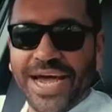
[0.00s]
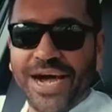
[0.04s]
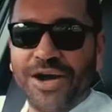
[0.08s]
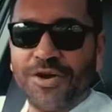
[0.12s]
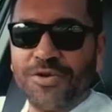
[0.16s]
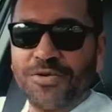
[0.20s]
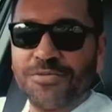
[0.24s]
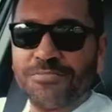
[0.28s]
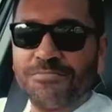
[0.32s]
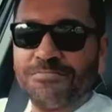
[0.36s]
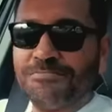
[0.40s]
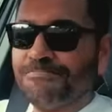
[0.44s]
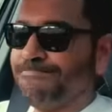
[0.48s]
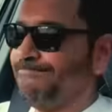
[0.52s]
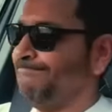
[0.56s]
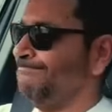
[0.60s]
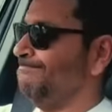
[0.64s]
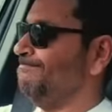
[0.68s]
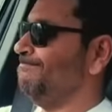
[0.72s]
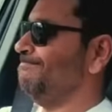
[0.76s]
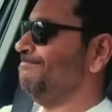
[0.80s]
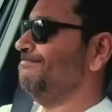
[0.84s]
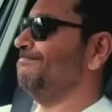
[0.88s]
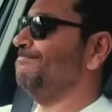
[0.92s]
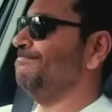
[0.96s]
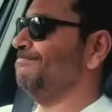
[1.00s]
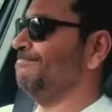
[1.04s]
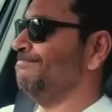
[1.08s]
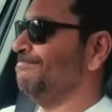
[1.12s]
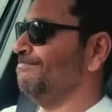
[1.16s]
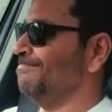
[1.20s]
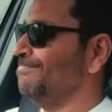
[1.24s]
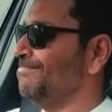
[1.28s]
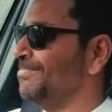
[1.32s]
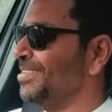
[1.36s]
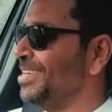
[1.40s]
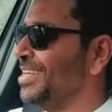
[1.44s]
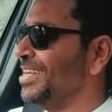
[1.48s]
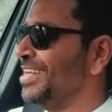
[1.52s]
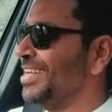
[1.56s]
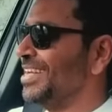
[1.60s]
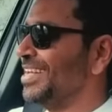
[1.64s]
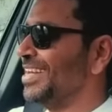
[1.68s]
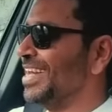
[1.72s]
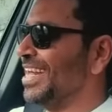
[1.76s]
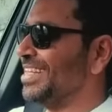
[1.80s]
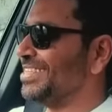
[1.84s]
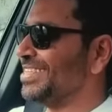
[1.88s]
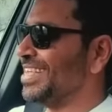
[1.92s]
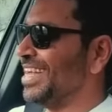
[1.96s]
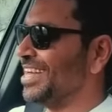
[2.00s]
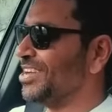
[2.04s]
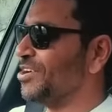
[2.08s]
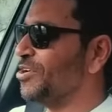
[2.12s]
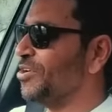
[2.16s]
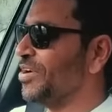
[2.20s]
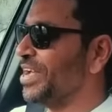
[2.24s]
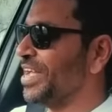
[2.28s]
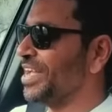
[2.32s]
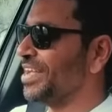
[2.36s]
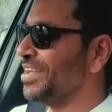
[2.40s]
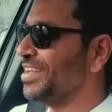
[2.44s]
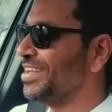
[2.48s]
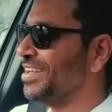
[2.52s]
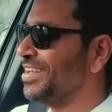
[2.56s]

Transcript: now, let's get going.